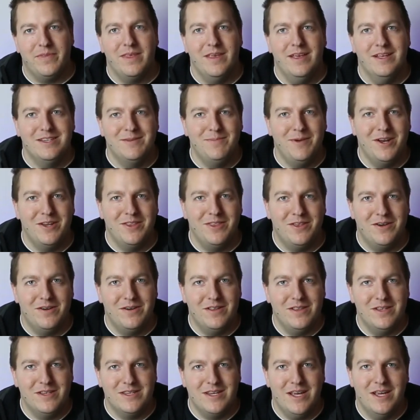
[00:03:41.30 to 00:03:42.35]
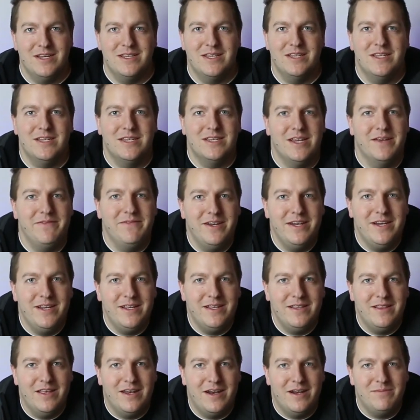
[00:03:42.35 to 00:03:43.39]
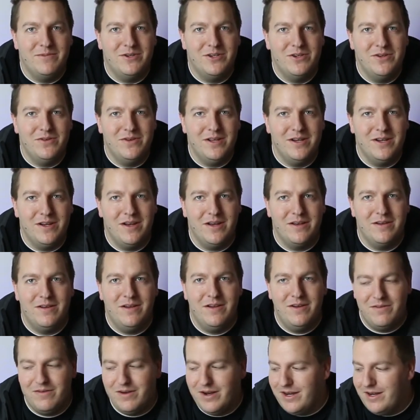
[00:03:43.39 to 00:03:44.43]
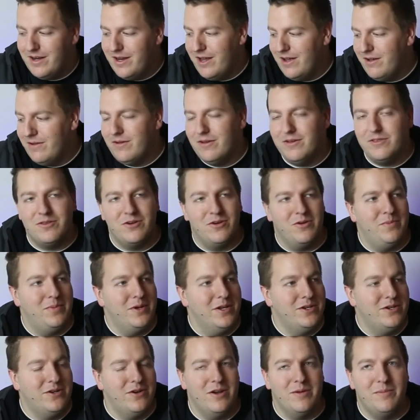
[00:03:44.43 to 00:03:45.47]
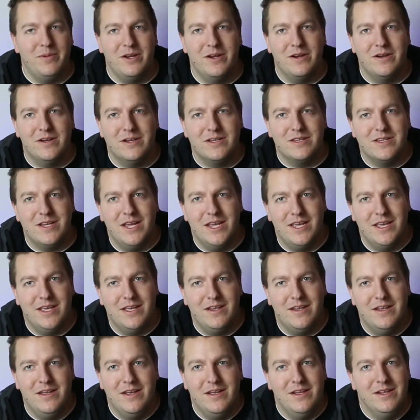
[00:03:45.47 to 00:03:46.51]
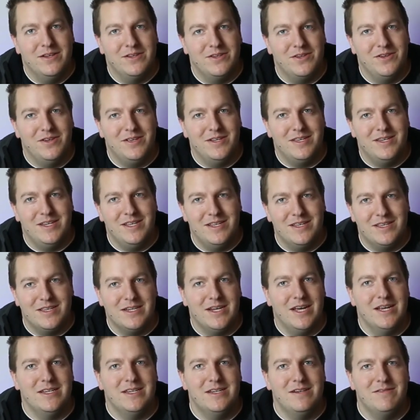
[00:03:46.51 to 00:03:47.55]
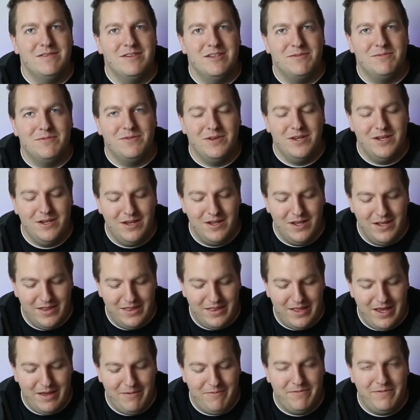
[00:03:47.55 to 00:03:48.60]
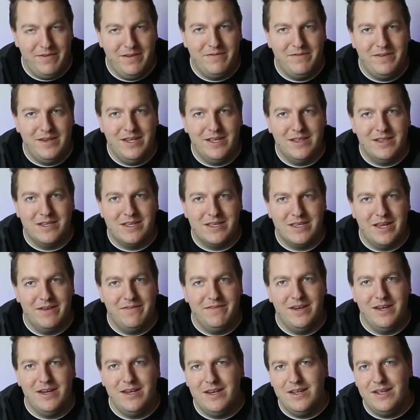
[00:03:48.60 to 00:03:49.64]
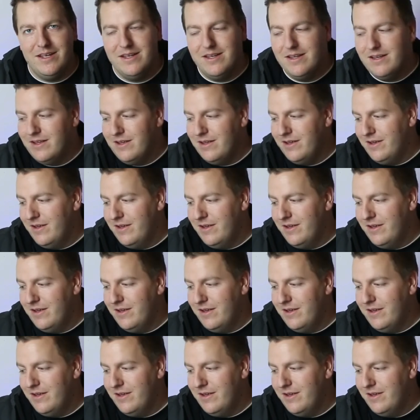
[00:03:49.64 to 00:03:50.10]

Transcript: It's about a third of the size of the 70D that I'm shooting on right now. I'll throw a picture up here in a second so you can see the size difference between the M50 and the 70D.